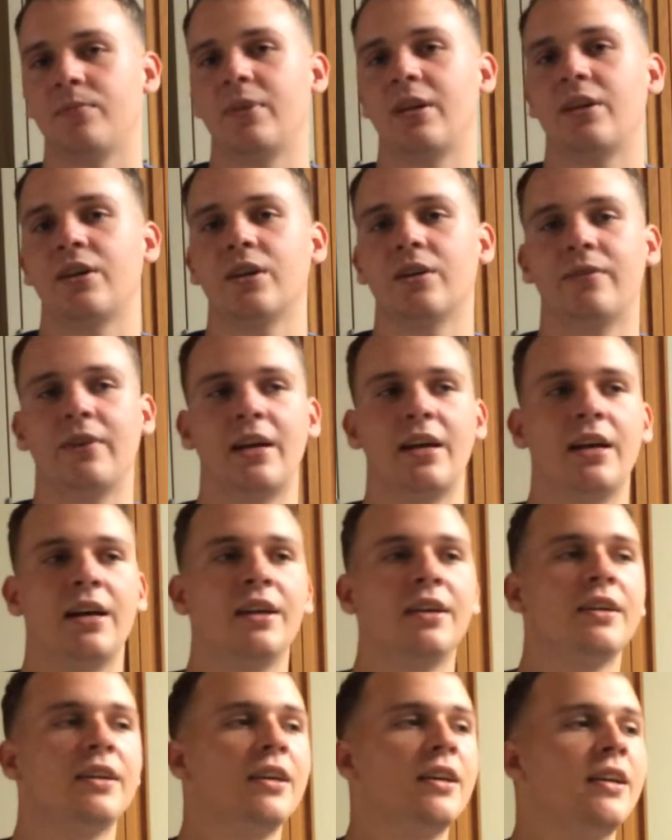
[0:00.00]
They could have
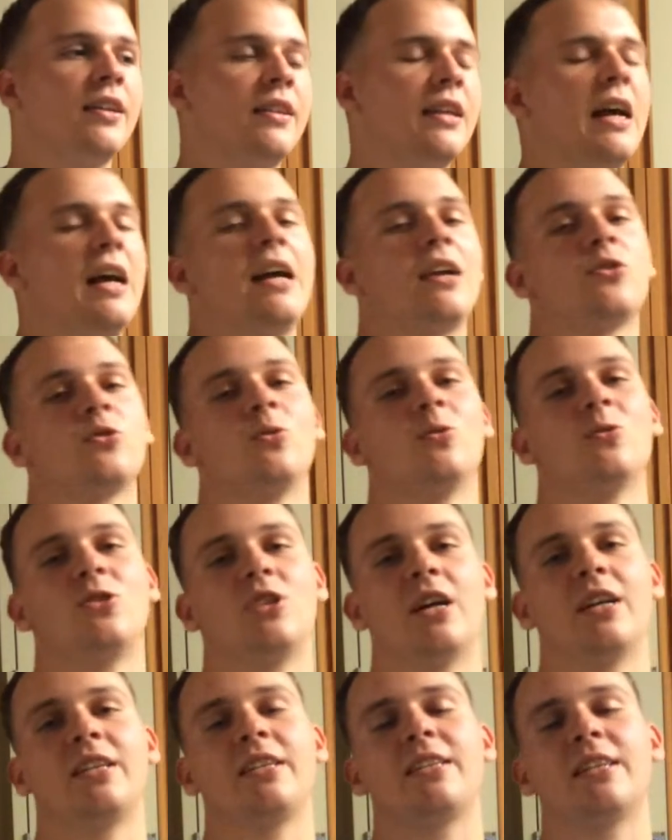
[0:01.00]
had the actual
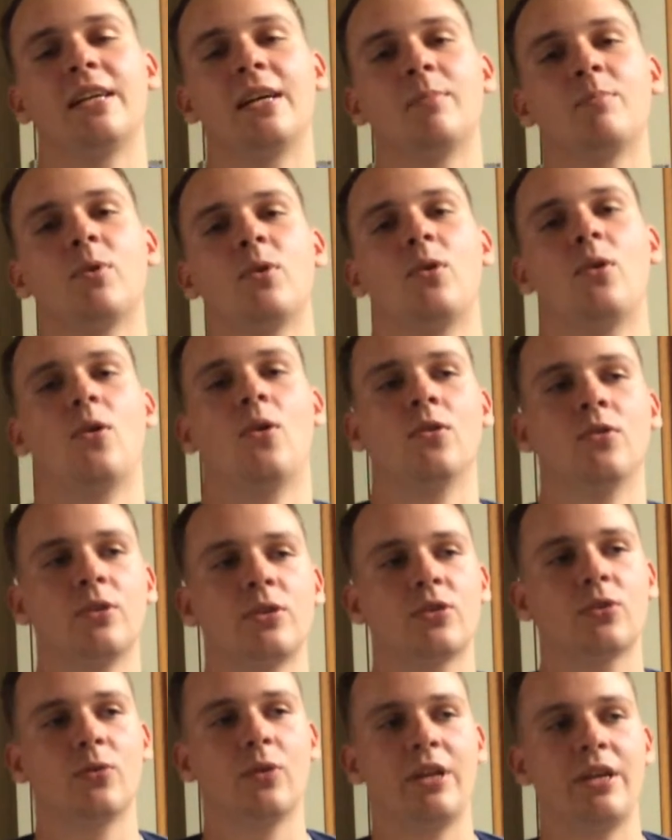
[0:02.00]
Johnny Depp on the
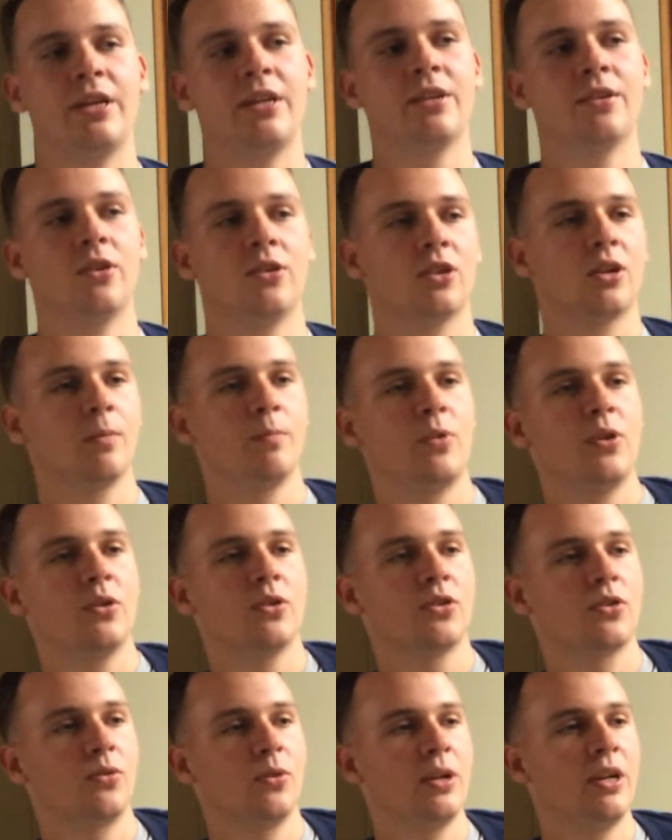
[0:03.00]
screen, on a
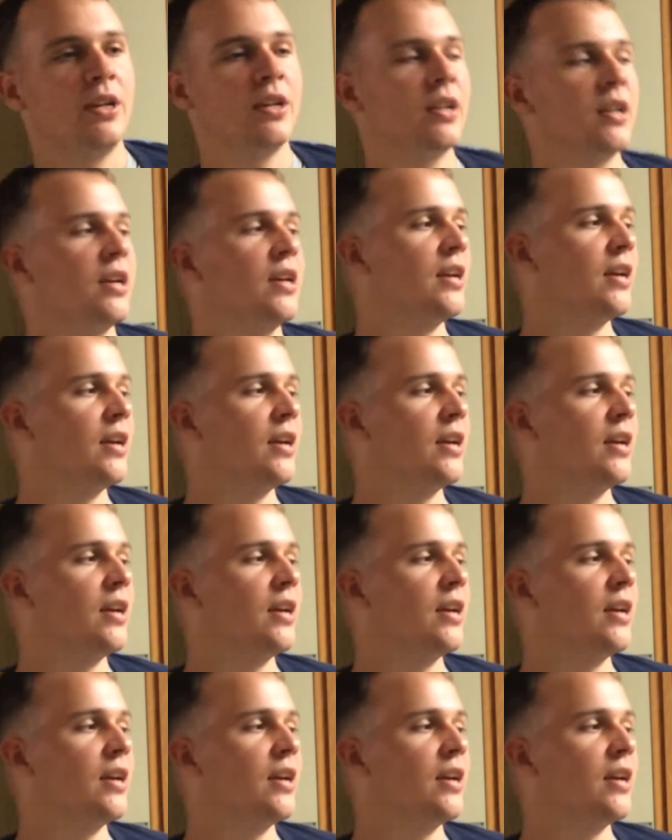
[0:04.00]
computer screen,